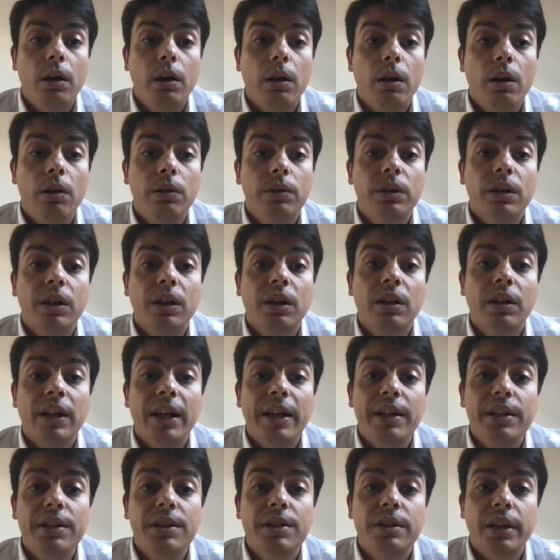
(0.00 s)
On
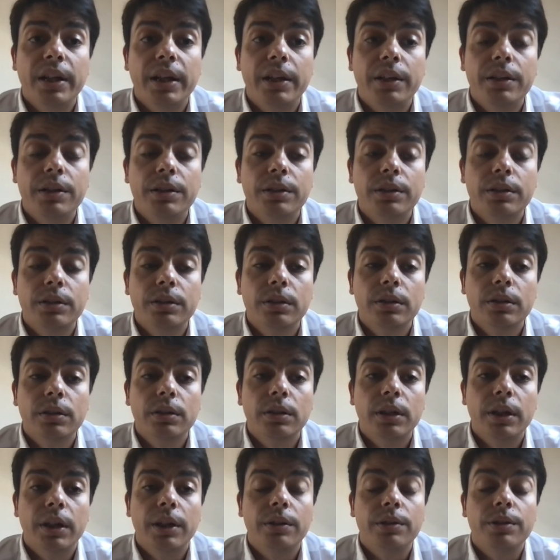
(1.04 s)
client side
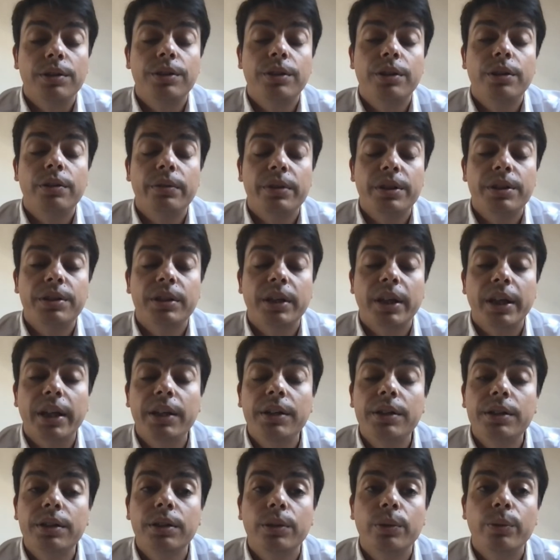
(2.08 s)
and on server
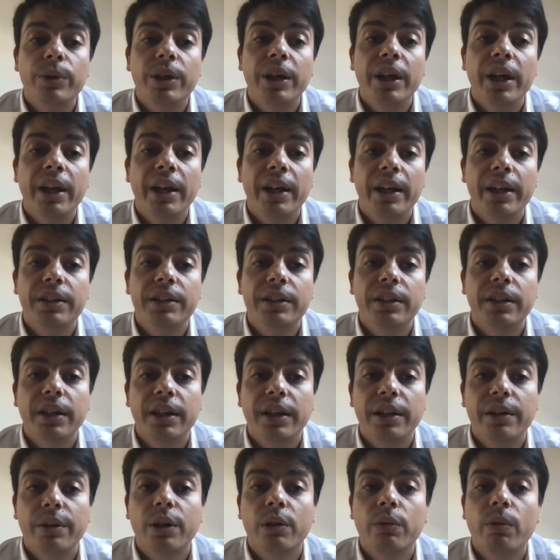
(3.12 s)
side, we had a
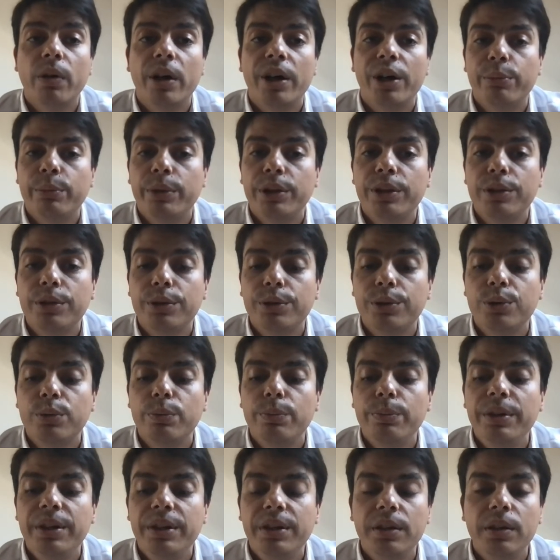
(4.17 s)
requirement to
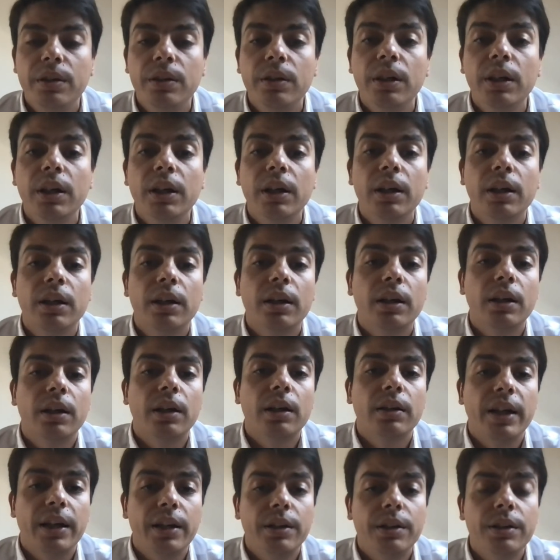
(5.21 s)
build
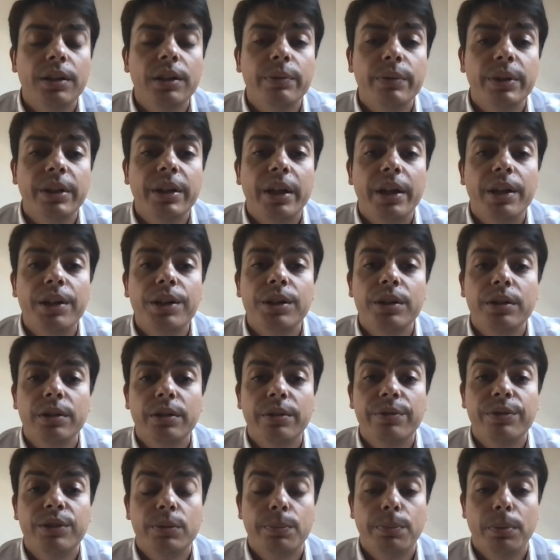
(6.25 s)
client navigation if
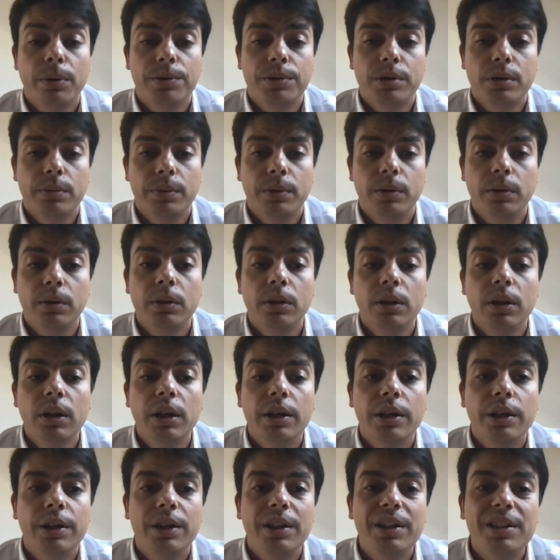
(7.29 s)
it's possible.
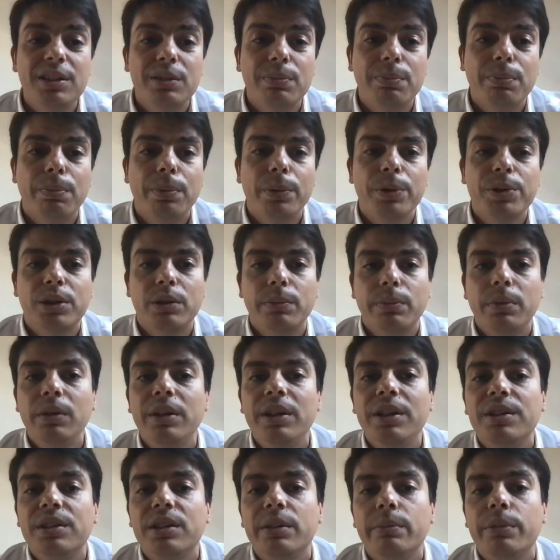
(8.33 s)
It's possible
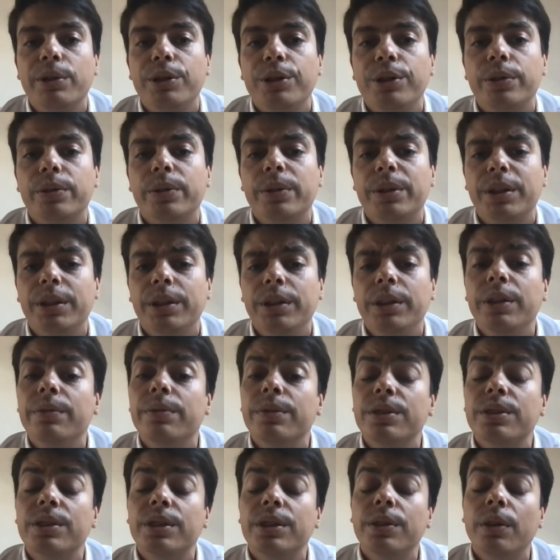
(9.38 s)
in the majority
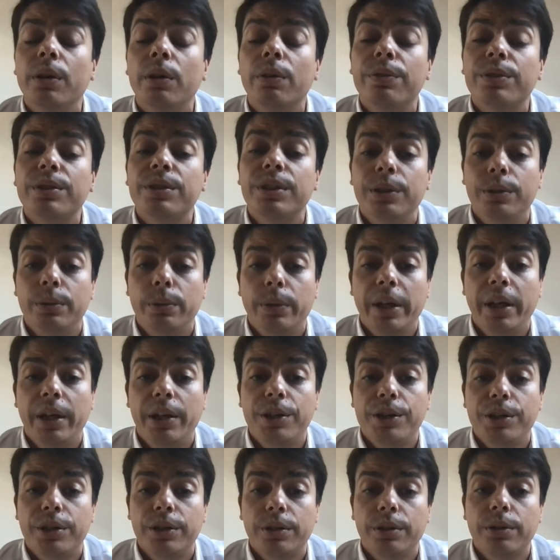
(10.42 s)
of
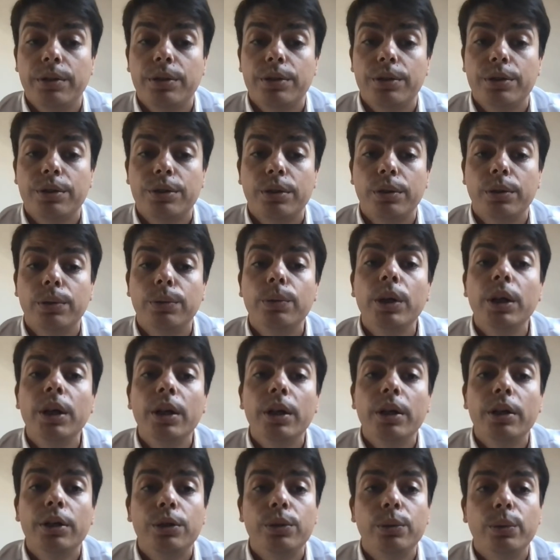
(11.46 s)
situation. So
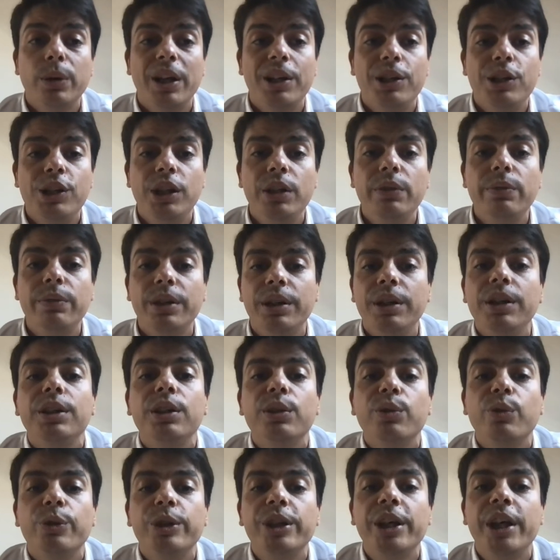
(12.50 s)
to achieve
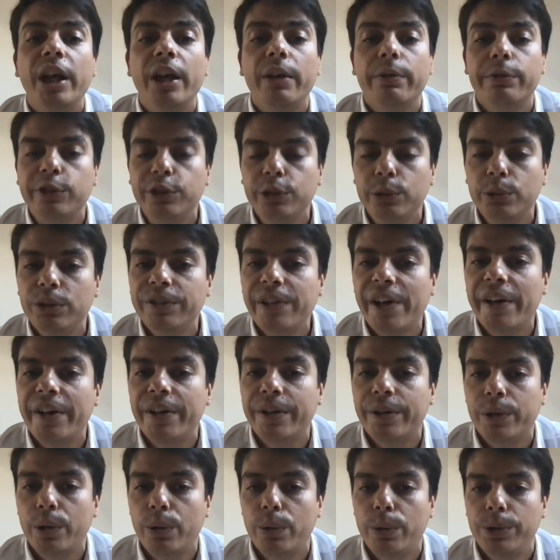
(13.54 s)
it, we have two-tier
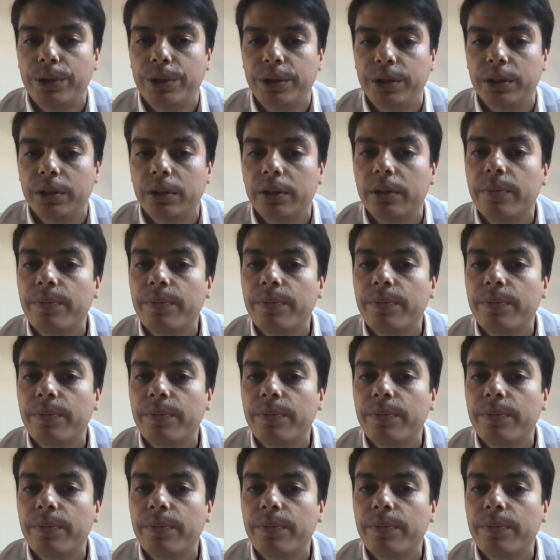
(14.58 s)
routing.